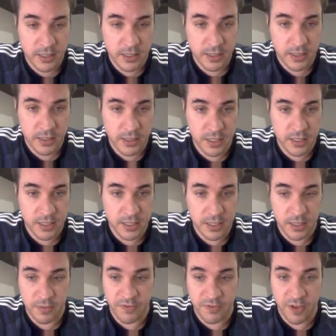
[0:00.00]
this
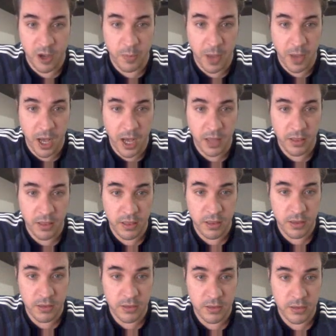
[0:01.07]
file path
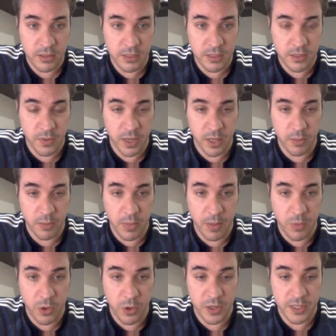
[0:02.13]
so we can
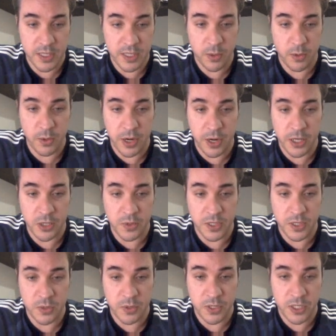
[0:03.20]
remember it. So what we want to do is
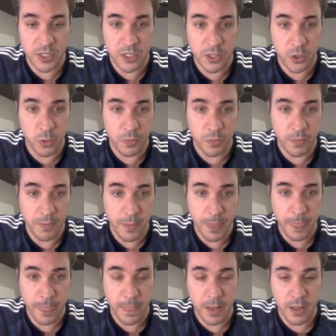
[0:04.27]
we're going to scoop
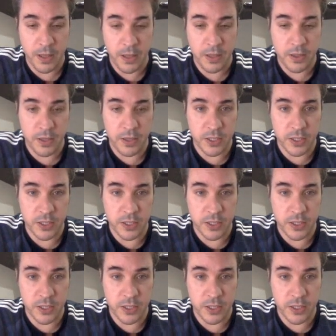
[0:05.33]
the